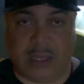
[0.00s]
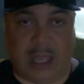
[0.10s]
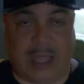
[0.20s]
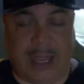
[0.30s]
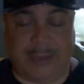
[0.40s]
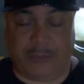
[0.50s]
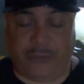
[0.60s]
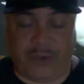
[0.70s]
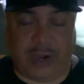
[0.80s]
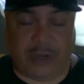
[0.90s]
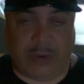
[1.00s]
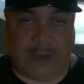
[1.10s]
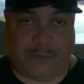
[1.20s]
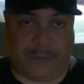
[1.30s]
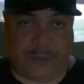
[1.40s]
I'm very
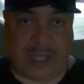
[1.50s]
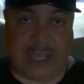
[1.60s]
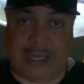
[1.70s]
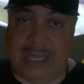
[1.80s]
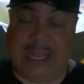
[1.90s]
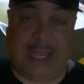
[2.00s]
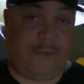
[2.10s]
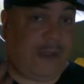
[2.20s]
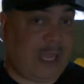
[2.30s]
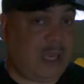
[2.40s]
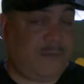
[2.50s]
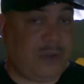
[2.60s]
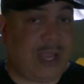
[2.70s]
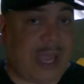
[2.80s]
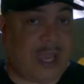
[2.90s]
grateful for that. If any of
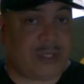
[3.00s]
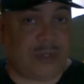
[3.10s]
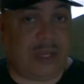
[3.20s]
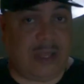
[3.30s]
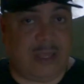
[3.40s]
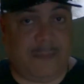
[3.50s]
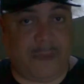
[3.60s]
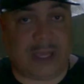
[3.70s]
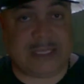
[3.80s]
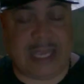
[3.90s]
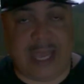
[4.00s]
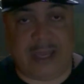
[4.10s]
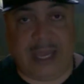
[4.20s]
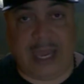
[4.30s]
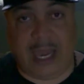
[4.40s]
you guys are in the Bucks
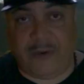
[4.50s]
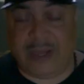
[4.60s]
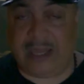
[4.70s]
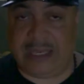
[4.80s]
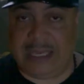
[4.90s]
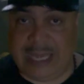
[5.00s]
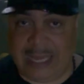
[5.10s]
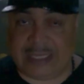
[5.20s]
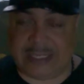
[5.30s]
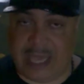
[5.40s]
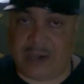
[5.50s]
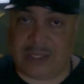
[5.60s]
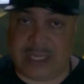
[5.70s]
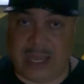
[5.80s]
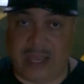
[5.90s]
County area next
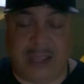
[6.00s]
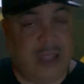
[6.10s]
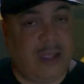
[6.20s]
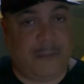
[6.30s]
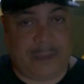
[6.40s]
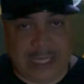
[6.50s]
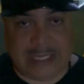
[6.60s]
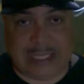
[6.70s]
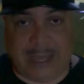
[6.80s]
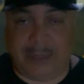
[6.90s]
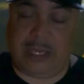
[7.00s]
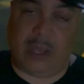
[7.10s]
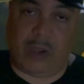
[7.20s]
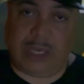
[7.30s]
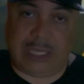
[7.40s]
Saturday, please let me
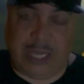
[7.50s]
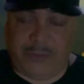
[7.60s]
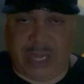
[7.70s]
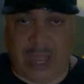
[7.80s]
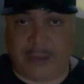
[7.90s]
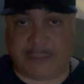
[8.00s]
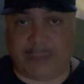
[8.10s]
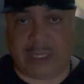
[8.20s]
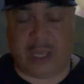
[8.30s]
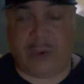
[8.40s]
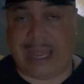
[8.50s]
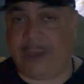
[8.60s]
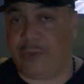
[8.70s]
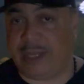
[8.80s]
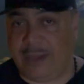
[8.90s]
know. Leave your comments below. I
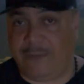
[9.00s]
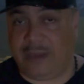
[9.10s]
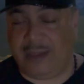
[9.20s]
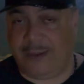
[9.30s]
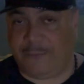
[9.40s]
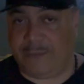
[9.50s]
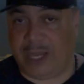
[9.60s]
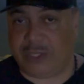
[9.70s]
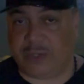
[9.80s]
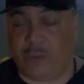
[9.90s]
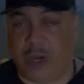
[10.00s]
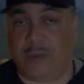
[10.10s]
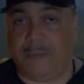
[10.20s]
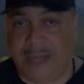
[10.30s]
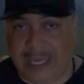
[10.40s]
will give you the information of where
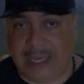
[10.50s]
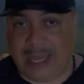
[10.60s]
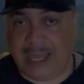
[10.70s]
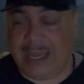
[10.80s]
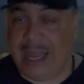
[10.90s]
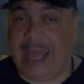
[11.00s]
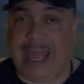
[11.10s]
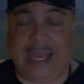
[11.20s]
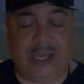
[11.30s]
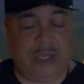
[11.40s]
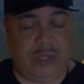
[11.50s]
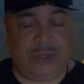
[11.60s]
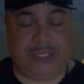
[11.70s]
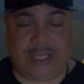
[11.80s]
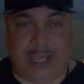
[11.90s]
we're meeting at. I could
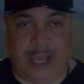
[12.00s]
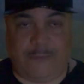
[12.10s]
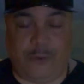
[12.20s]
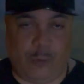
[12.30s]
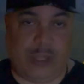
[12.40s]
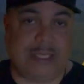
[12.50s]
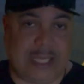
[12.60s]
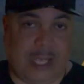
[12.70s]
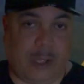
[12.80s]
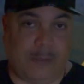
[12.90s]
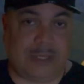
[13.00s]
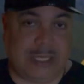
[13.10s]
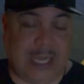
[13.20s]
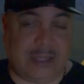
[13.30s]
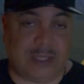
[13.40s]
use everyone's help to
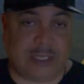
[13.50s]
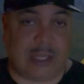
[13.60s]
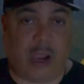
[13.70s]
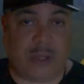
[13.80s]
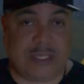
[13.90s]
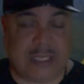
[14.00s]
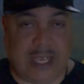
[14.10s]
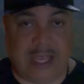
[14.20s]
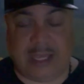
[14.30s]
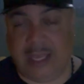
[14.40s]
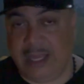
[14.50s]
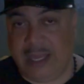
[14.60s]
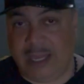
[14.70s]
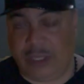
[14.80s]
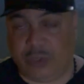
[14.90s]
get this large tank
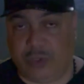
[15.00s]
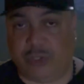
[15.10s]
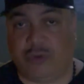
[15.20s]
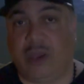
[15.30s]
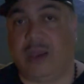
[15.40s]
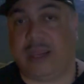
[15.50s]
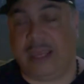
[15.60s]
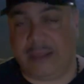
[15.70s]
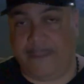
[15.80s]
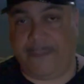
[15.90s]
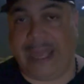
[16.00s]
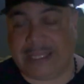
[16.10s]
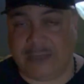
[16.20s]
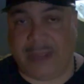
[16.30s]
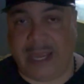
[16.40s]
into a truck and then
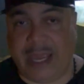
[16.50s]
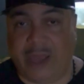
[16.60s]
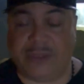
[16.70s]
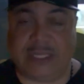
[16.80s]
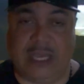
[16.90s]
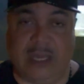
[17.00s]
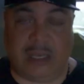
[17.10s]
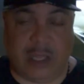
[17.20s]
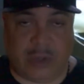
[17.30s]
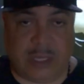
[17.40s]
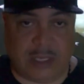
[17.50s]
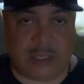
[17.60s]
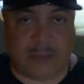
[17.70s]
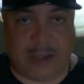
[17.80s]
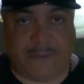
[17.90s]
back to my house unload it
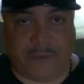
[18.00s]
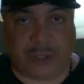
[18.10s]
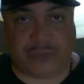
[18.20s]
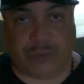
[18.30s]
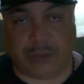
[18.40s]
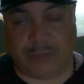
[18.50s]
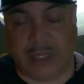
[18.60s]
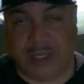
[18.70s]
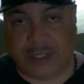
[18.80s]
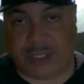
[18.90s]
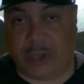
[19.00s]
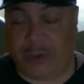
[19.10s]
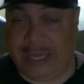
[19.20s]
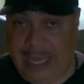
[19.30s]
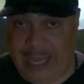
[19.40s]
into my fish room.
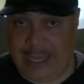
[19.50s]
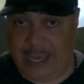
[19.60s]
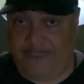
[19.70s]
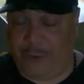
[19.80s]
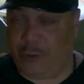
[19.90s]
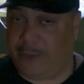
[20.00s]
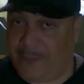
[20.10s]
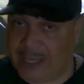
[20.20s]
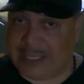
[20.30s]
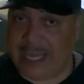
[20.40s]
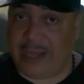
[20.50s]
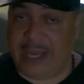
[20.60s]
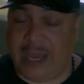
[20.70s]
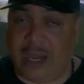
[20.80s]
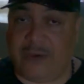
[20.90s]
So again, if you're in the Bucks
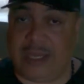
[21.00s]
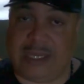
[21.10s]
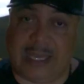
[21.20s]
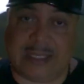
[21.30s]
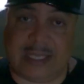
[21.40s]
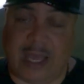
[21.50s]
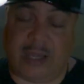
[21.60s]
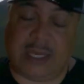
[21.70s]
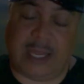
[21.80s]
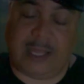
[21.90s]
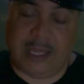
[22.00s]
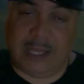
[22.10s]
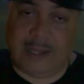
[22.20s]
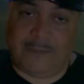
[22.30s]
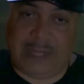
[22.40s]
County area next Saturday,
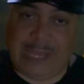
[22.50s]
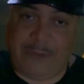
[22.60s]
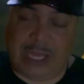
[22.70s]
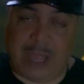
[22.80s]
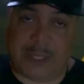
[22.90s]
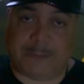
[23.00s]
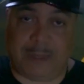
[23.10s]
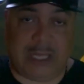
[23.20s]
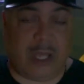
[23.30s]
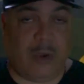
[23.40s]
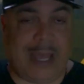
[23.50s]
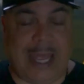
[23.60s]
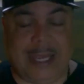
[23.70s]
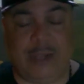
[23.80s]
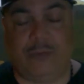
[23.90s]
leave your comments below.
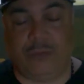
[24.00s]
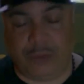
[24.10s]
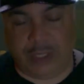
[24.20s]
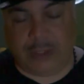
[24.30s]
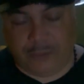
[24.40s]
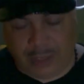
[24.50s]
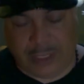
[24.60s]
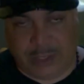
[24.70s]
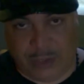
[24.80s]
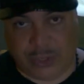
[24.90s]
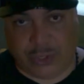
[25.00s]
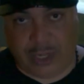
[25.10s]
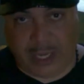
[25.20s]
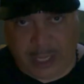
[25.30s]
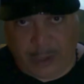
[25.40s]
I could really use
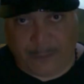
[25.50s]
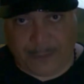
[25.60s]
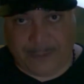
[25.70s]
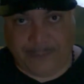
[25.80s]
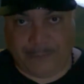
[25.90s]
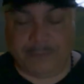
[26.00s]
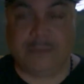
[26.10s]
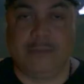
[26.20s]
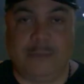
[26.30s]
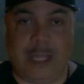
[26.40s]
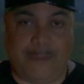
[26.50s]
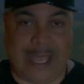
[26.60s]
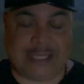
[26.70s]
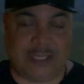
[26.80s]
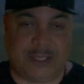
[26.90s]
your help. Now
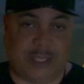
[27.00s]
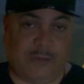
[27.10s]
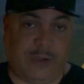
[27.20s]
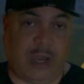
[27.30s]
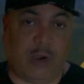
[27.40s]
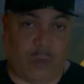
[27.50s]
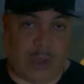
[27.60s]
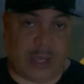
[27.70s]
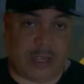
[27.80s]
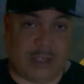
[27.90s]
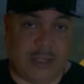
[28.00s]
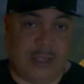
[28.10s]
back to the silver arowana.